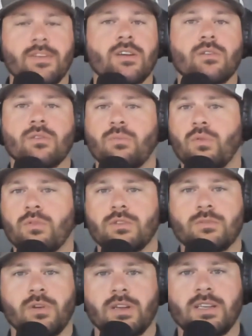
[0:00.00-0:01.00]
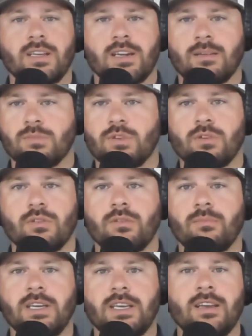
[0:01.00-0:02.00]
even know the point spread yet. I'm sure
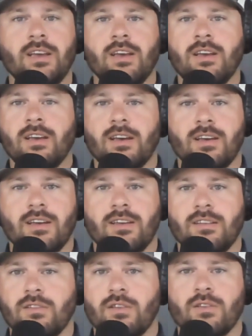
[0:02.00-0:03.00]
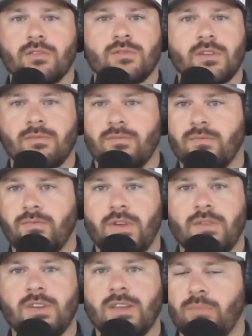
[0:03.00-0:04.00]
it'll be close to
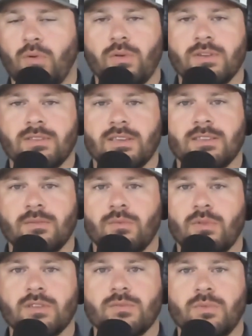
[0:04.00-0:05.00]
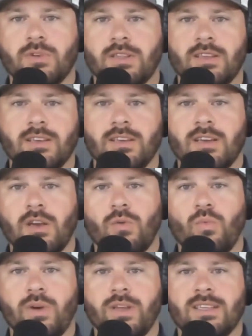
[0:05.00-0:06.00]
50 points, as it was with the
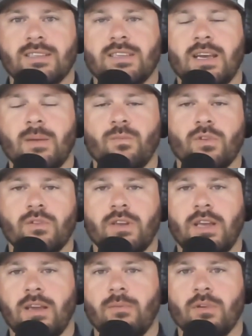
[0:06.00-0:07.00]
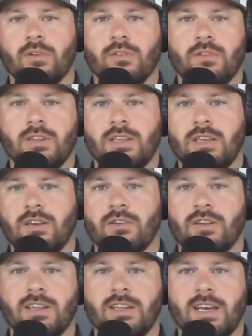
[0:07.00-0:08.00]
Samford game earlier in the
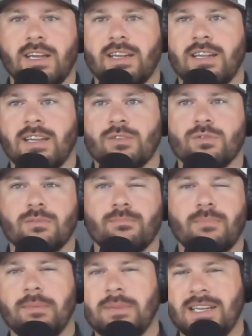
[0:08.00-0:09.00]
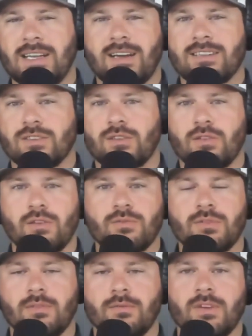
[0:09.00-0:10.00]
year. And there's maybe not as
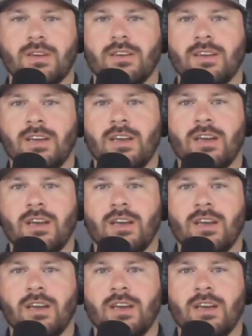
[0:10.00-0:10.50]
close of a